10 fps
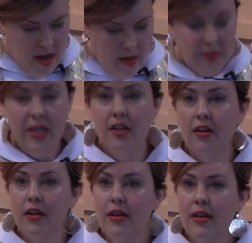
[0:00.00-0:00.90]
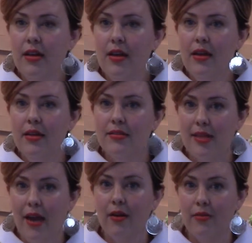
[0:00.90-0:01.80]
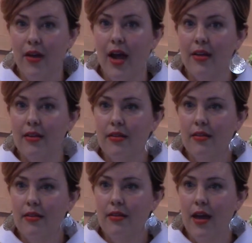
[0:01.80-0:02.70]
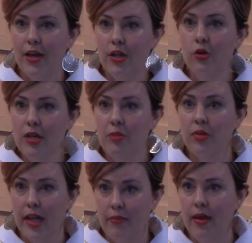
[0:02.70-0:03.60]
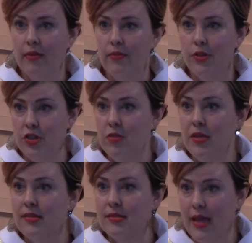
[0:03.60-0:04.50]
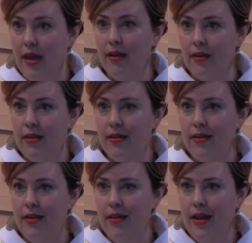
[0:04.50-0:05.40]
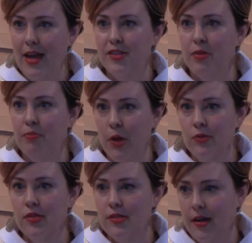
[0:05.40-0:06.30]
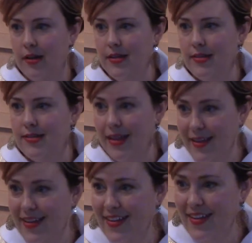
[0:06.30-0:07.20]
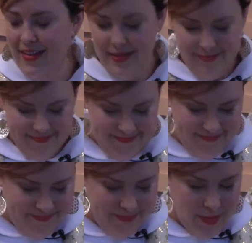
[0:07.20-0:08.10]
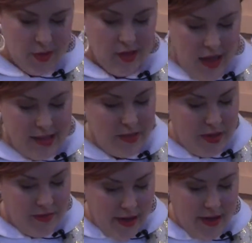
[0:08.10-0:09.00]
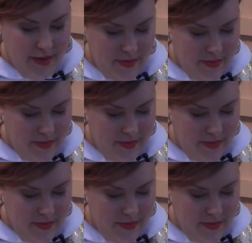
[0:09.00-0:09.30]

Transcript: Peter is terrified, and who can blame him? Would you be scared as your boat started to sink? There's a lot to be afraid of.